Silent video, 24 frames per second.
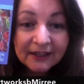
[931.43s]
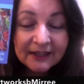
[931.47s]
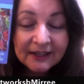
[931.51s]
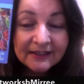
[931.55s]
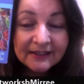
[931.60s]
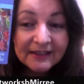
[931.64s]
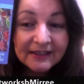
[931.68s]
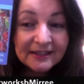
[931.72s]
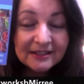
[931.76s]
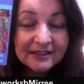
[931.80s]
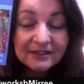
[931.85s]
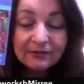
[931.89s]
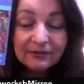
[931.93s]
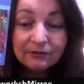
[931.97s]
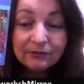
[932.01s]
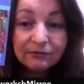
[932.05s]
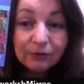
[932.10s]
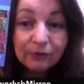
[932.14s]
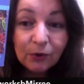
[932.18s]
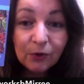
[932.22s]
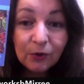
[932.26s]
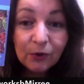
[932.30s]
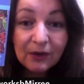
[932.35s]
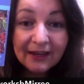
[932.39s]
There's
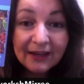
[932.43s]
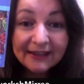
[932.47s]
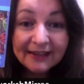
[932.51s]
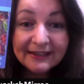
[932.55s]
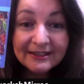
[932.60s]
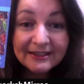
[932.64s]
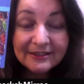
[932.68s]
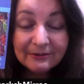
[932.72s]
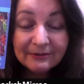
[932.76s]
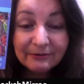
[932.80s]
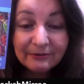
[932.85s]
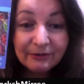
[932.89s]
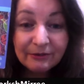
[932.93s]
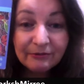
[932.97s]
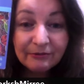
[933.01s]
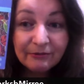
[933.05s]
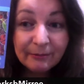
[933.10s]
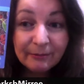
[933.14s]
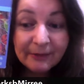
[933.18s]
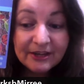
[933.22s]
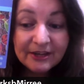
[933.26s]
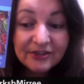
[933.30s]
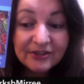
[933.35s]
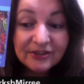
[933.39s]
4 layers of
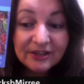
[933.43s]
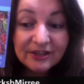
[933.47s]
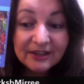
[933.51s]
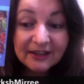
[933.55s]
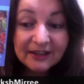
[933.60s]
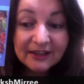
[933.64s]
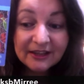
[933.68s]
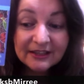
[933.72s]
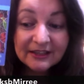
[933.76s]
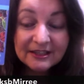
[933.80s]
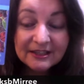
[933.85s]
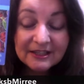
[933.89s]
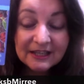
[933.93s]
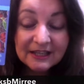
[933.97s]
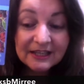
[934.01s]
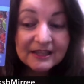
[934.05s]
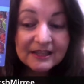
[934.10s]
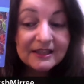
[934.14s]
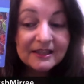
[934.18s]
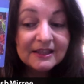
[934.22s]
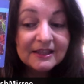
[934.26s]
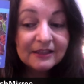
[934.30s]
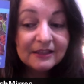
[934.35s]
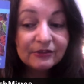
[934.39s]
information that's
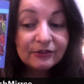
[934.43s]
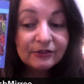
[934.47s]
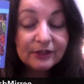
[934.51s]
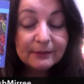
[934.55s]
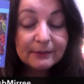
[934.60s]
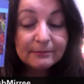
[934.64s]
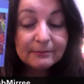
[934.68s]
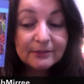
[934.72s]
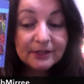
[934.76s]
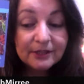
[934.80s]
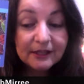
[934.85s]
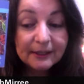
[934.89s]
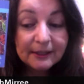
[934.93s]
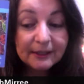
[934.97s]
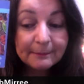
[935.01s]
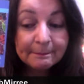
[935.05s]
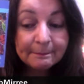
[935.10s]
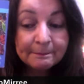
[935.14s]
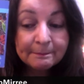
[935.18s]
in the Dreamtime